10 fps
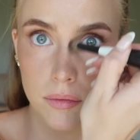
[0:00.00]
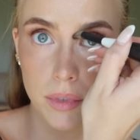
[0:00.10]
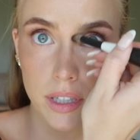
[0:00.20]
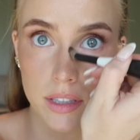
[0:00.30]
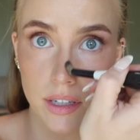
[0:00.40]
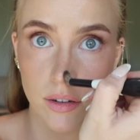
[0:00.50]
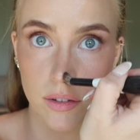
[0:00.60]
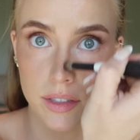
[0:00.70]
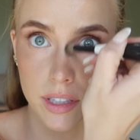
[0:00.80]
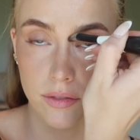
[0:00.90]
because I
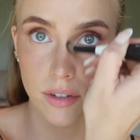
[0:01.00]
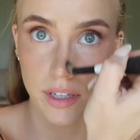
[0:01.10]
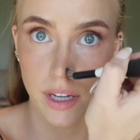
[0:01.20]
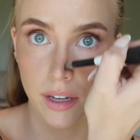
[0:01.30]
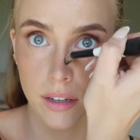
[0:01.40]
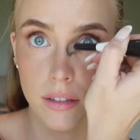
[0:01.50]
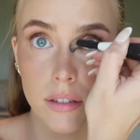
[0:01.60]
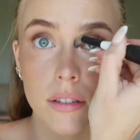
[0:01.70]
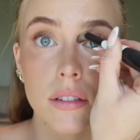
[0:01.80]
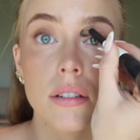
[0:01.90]
honestly forget,
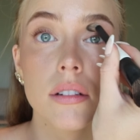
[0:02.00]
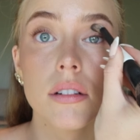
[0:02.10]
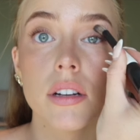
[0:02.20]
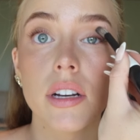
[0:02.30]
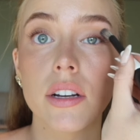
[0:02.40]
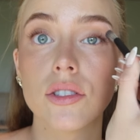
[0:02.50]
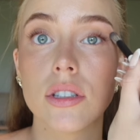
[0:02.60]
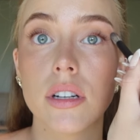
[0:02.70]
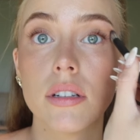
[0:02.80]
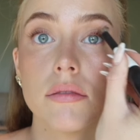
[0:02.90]
and I
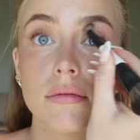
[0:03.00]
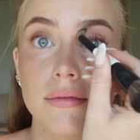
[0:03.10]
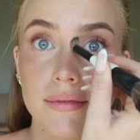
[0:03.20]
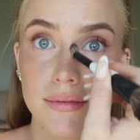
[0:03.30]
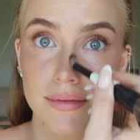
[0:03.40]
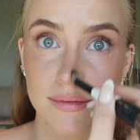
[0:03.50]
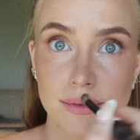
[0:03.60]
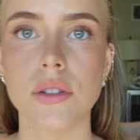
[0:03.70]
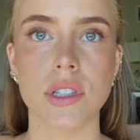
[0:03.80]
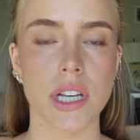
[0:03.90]
should.
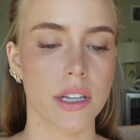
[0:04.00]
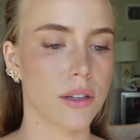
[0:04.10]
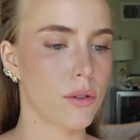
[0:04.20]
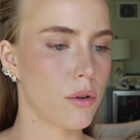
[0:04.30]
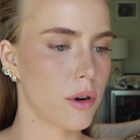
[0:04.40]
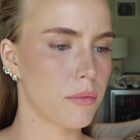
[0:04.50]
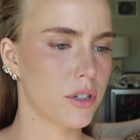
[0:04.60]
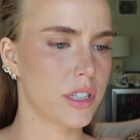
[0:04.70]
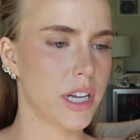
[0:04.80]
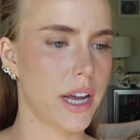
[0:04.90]
Using the Laura
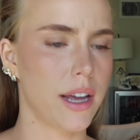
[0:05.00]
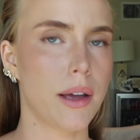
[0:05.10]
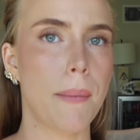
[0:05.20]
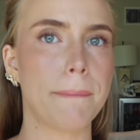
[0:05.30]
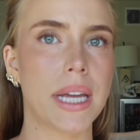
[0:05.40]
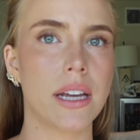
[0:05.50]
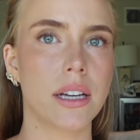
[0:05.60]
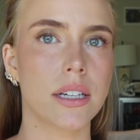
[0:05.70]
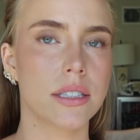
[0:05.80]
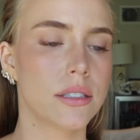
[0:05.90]
Mercier
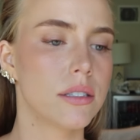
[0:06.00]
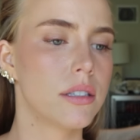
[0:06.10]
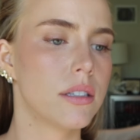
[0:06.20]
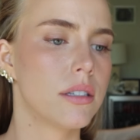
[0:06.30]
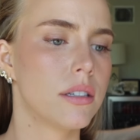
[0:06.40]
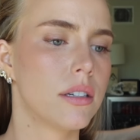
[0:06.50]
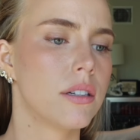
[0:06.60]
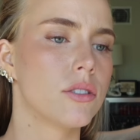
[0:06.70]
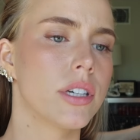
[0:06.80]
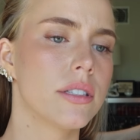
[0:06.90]
pink
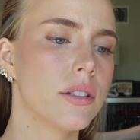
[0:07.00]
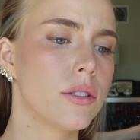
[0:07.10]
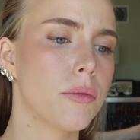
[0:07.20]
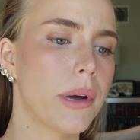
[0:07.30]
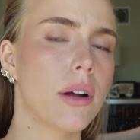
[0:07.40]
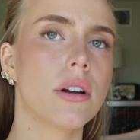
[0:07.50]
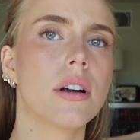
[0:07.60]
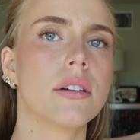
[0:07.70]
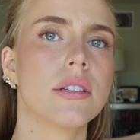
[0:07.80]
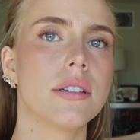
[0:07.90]
translucent
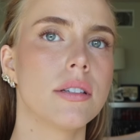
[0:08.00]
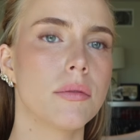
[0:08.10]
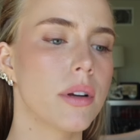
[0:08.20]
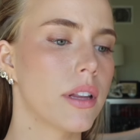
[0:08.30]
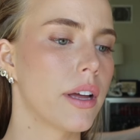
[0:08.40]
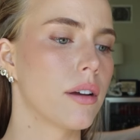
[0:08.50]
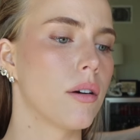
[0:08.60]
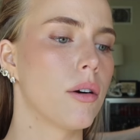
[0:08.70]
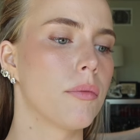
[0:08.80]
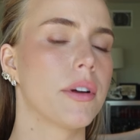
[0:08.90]
powder. This is what like
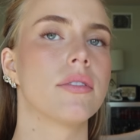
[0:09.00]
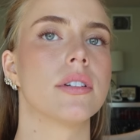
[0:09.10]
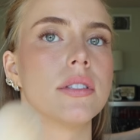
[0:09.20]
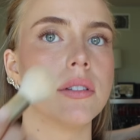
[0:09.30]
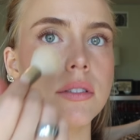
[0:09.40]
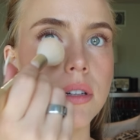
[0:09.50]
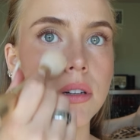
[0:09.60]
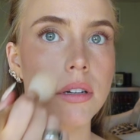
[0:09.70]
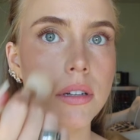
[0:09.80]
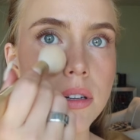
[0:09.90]
all my friends used
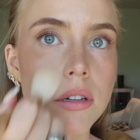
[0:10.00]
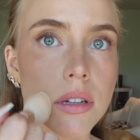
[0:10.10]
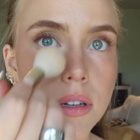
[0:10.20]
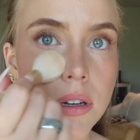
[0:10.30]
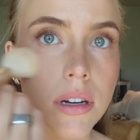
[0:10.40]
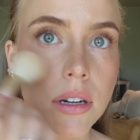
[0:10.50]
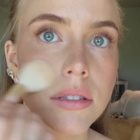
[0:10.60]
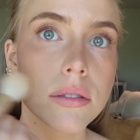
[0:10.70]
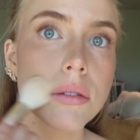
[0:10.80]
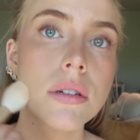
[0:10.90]
in high
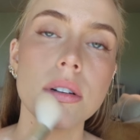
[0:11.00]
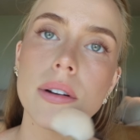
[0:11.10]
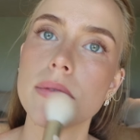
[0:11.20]
school.